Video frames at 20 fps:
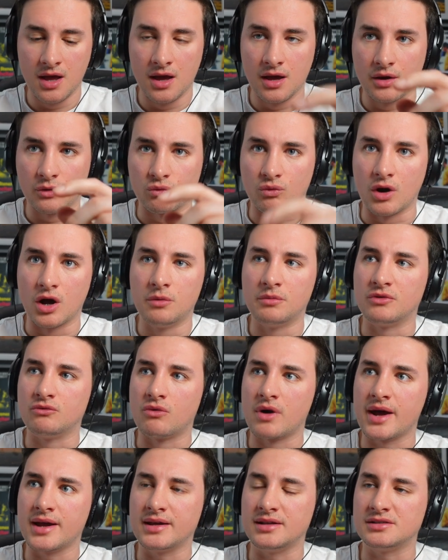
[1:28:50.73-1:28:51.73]
Roman
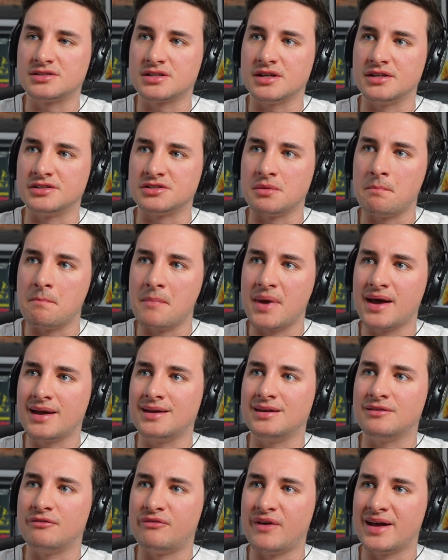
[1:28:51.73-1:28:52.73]
Reigns as a main
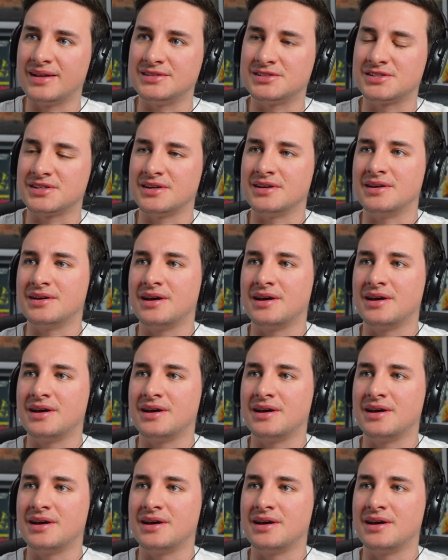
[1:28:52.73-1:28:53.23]
eventer.